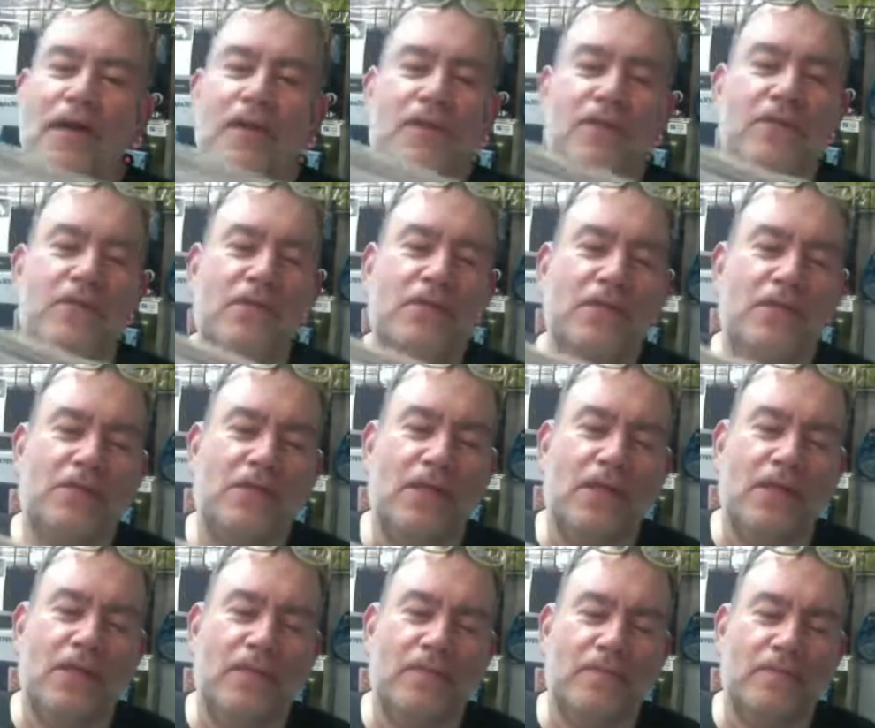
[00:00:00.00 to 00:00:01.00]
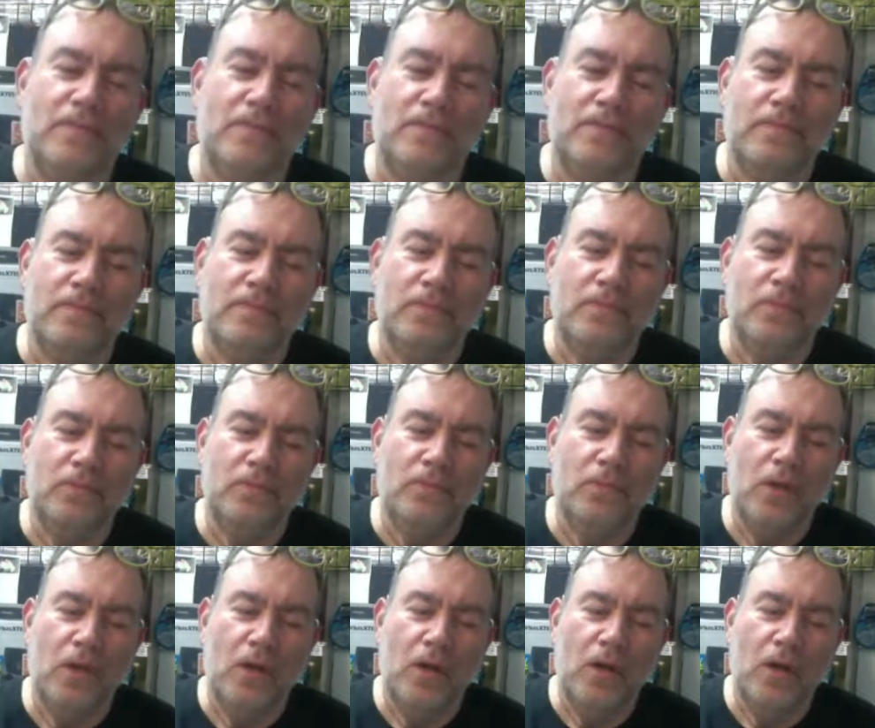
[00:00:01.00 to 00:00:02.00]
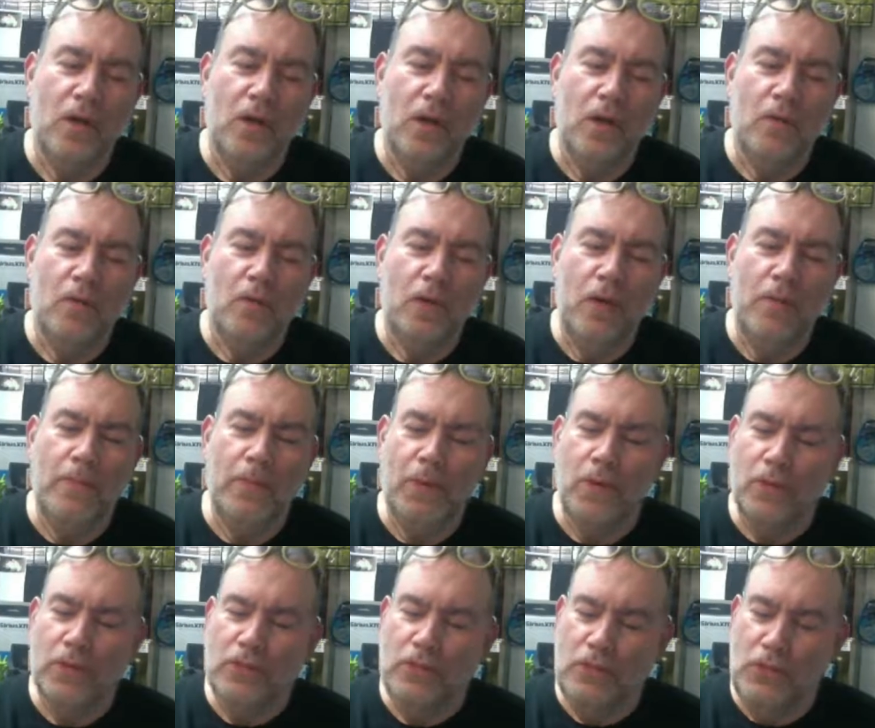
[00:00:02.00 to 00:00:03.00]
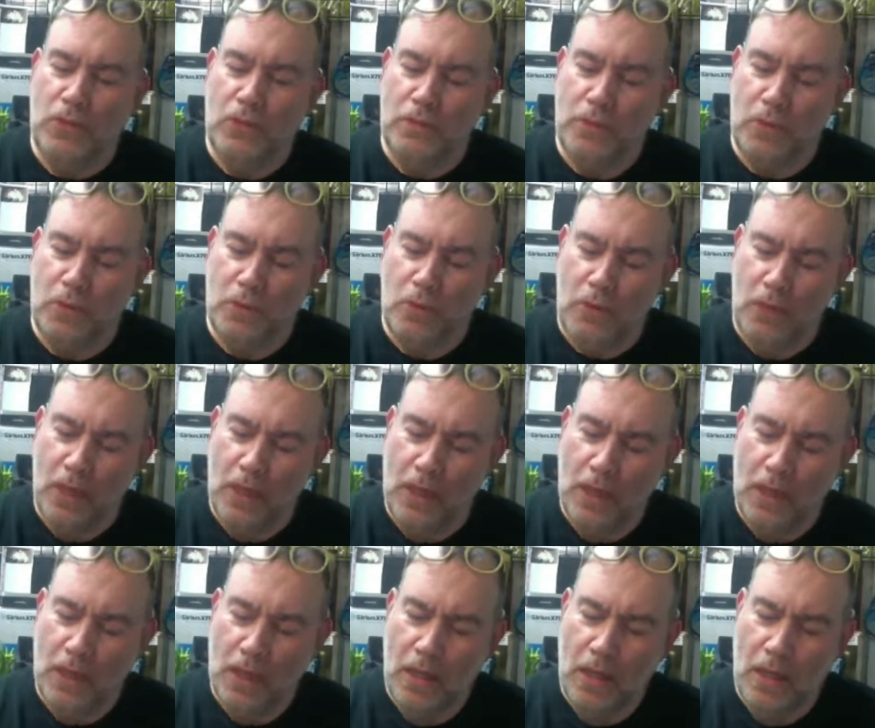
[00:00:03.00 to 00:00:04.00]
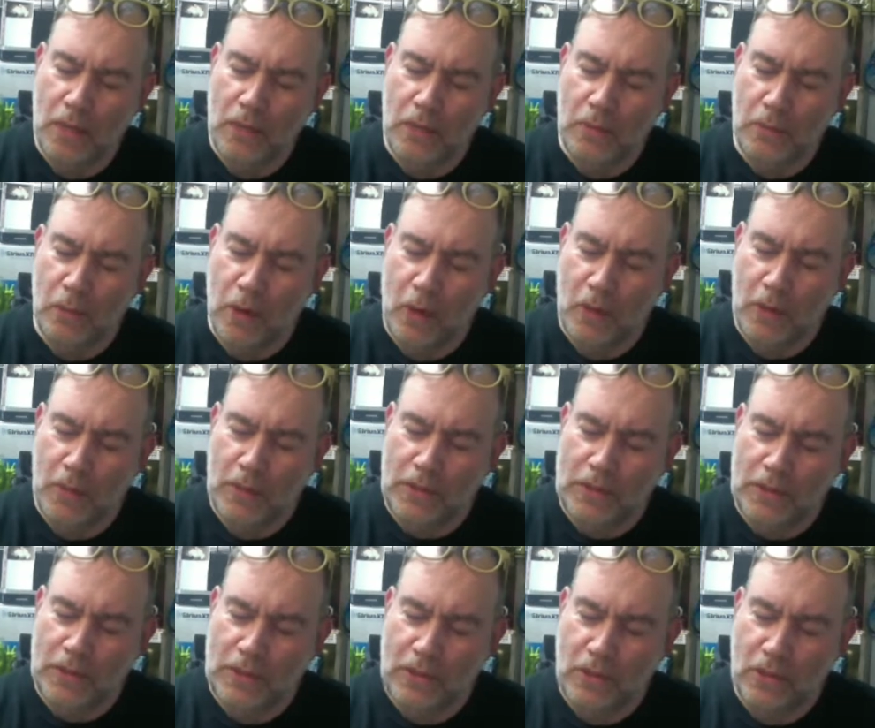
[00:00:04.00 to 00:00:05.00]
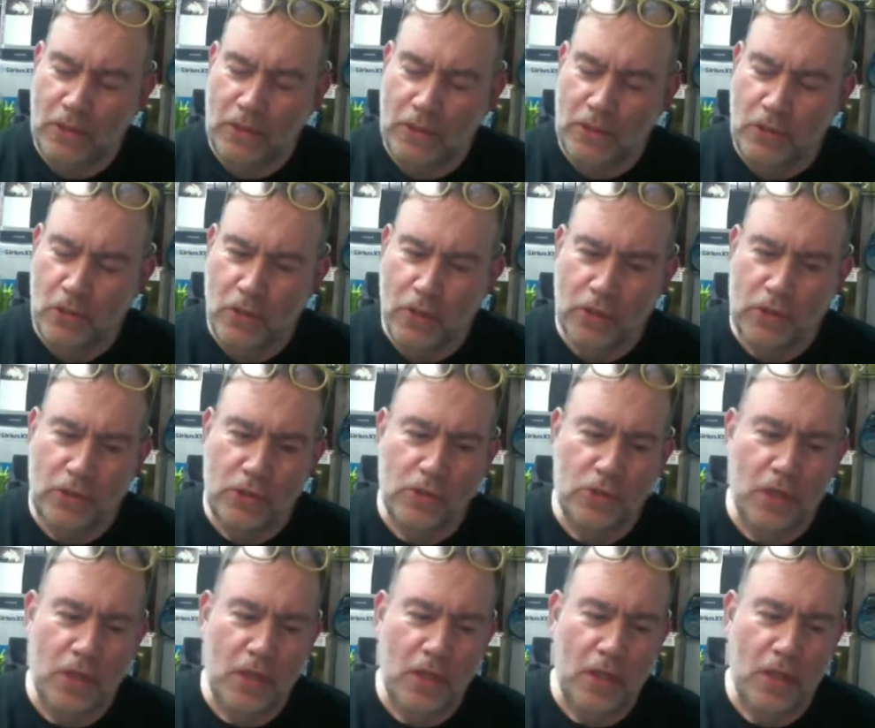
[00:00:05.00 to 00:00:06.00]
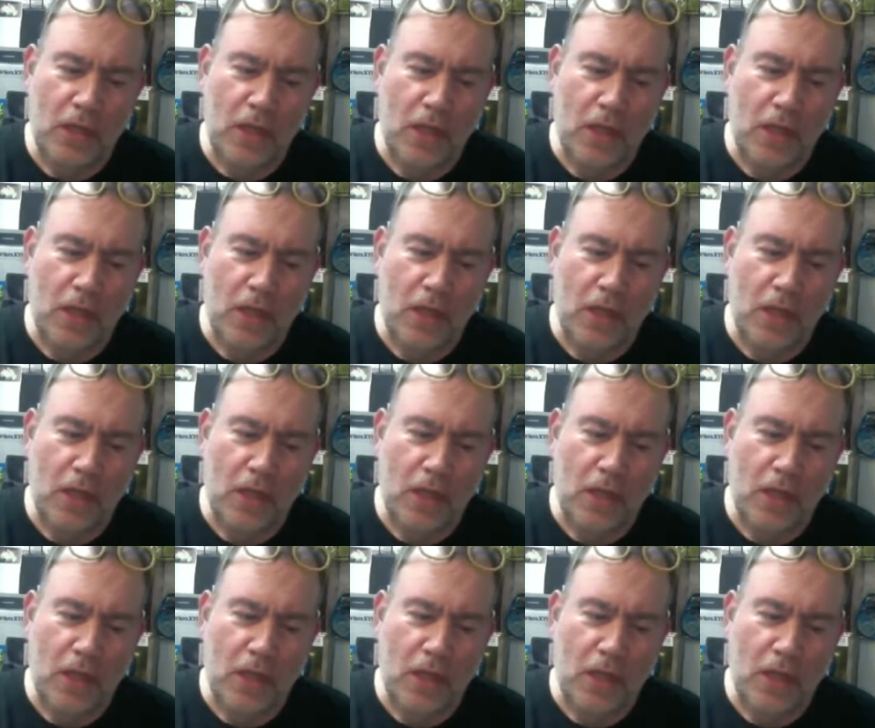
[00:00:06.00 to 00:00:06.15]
This is Ron Berg's New Moon, the Broadway Singers and Orchestra.